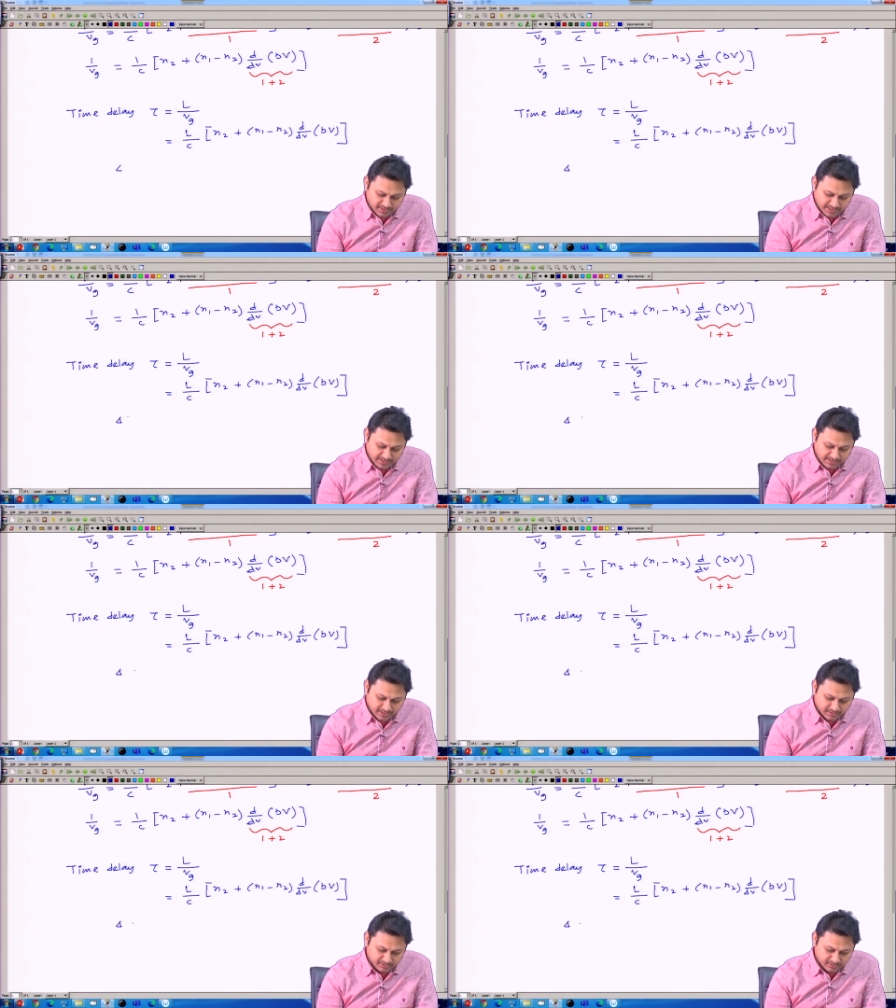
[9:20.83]

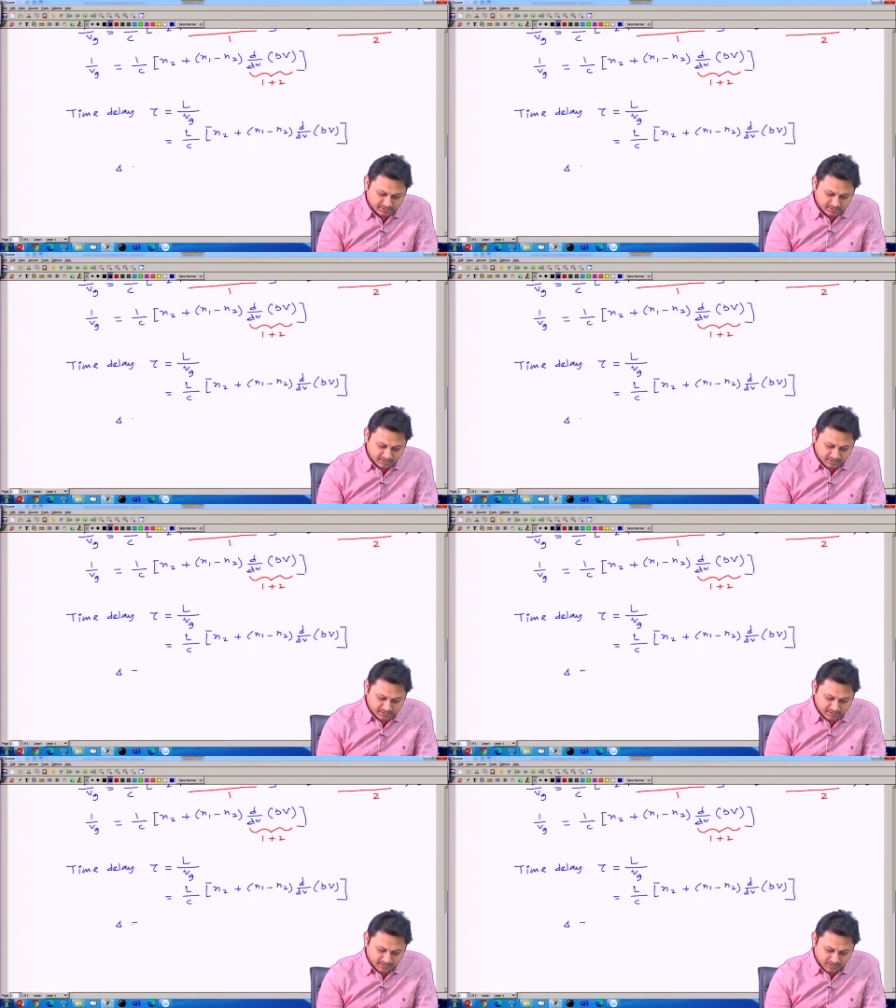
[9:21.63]
delta
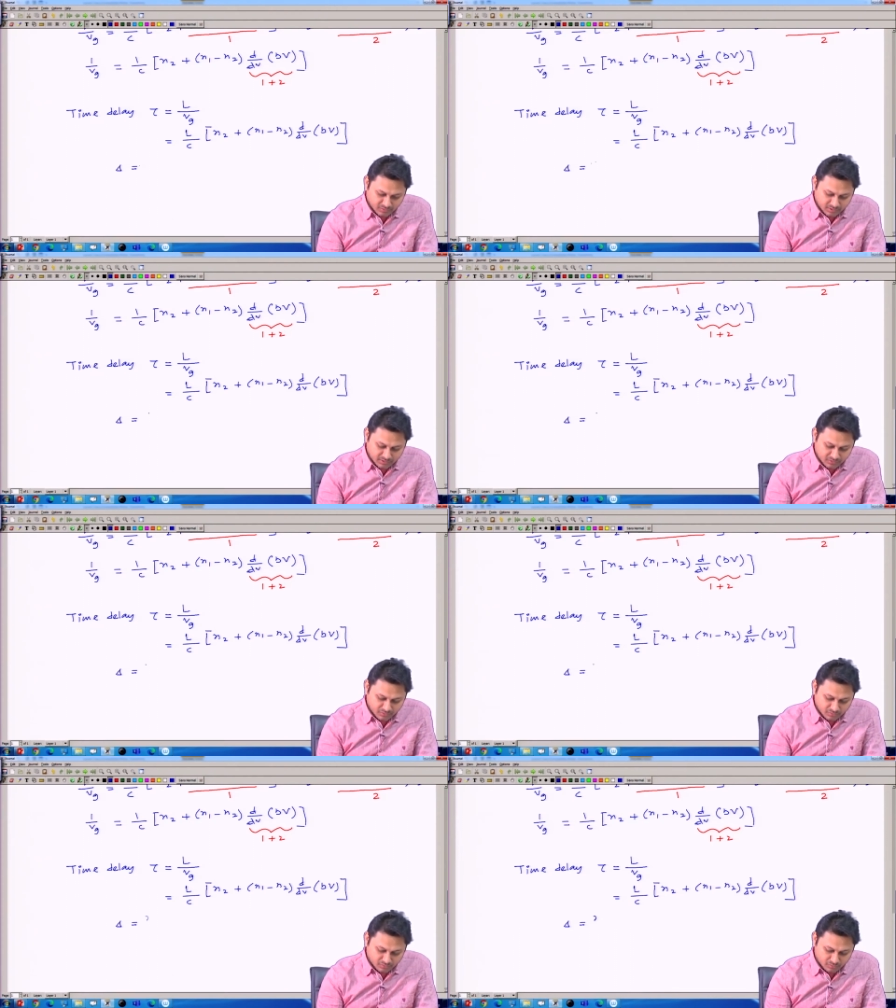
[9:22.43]
is equal
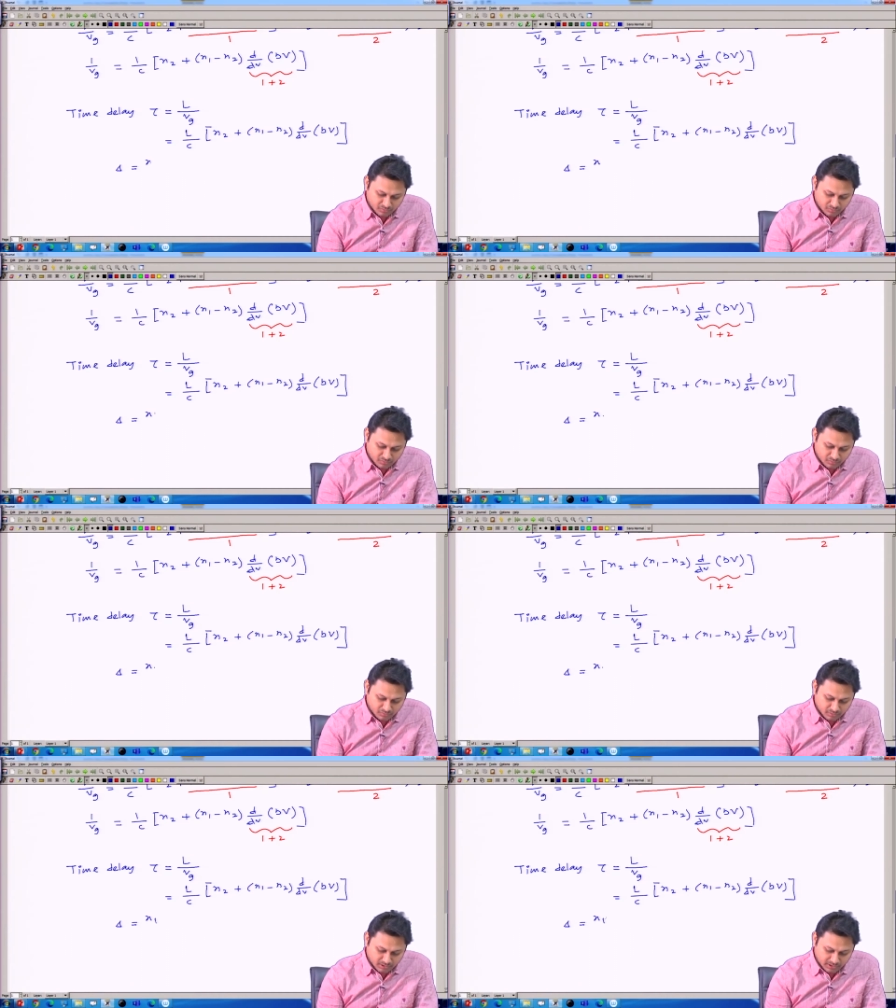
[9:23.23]
to
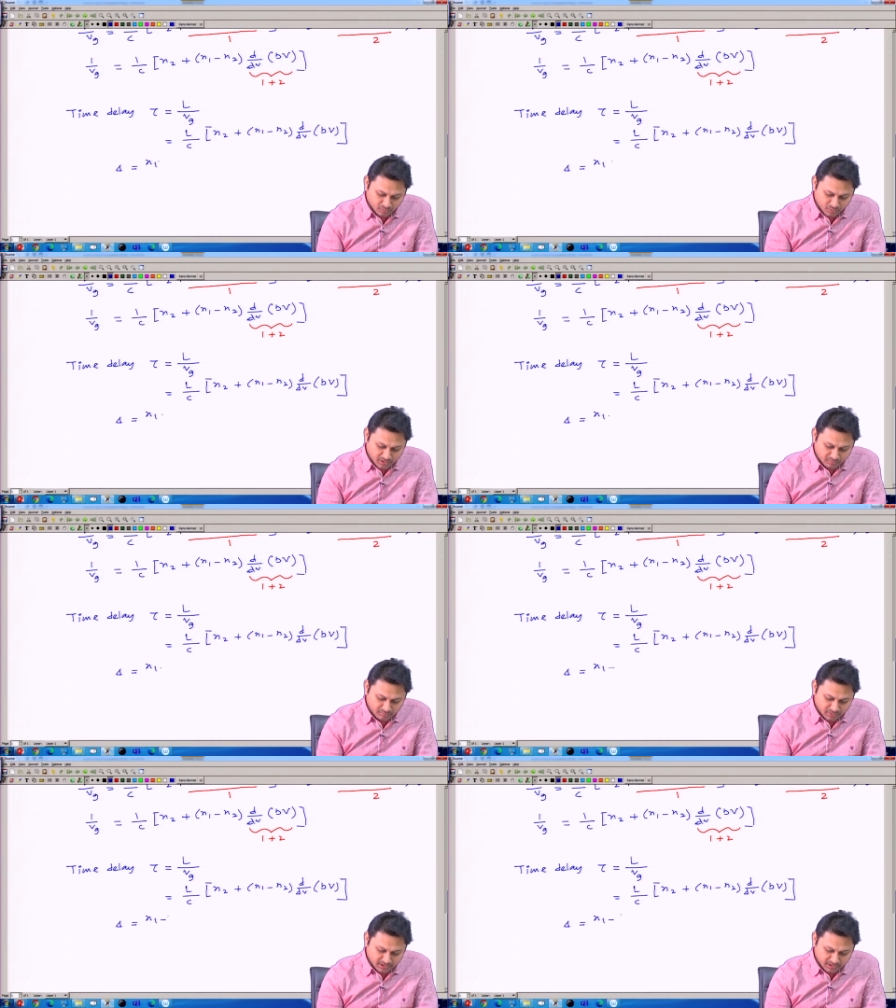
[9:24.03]
n
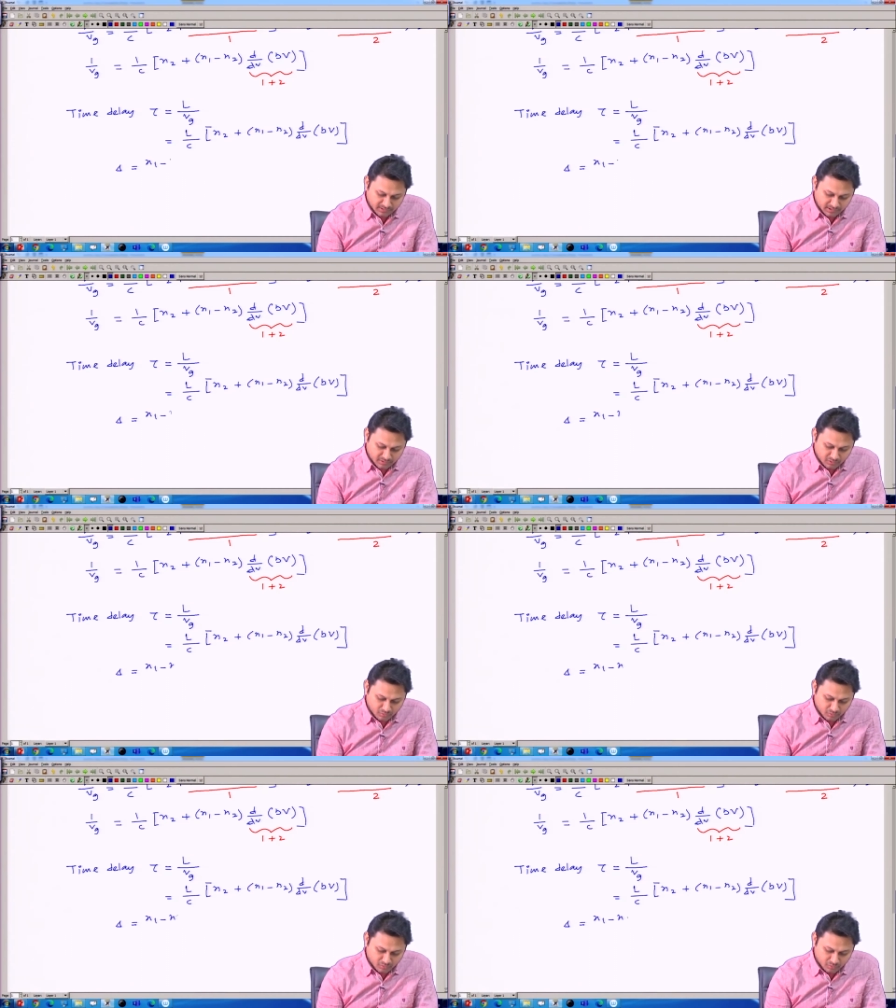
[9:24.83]
1 minus n
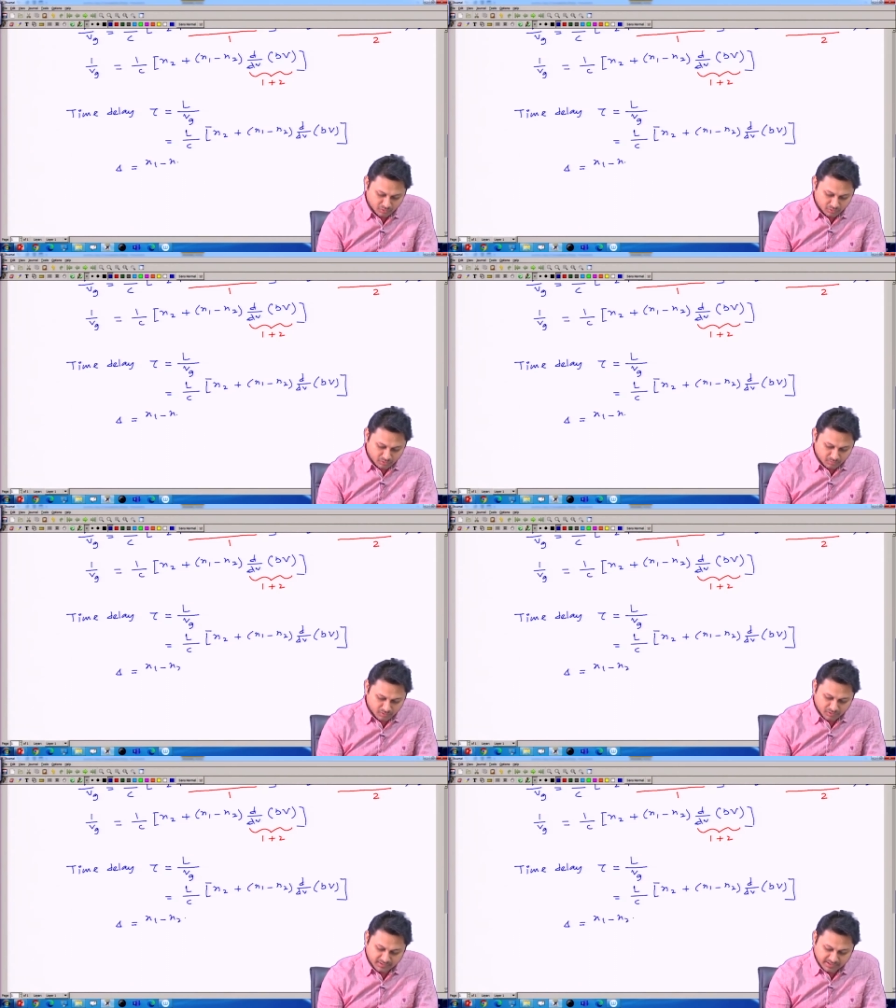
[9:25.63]
2
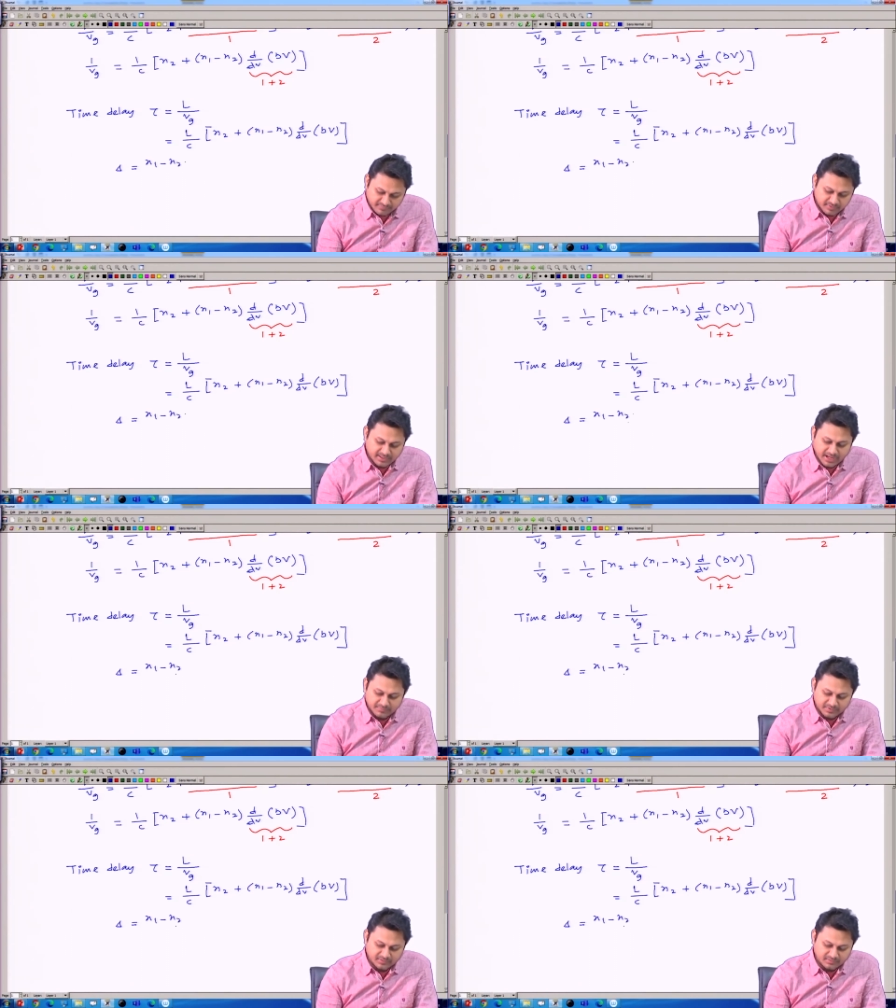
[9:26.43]
because every
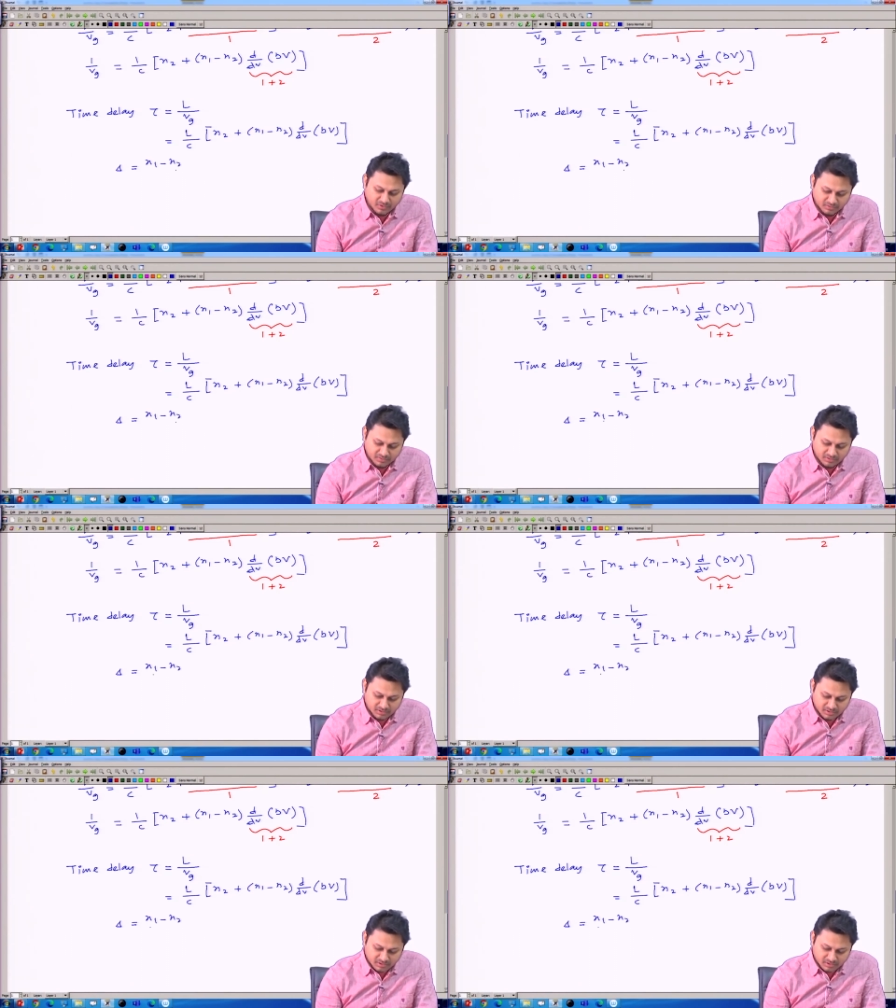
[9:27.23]
time it is not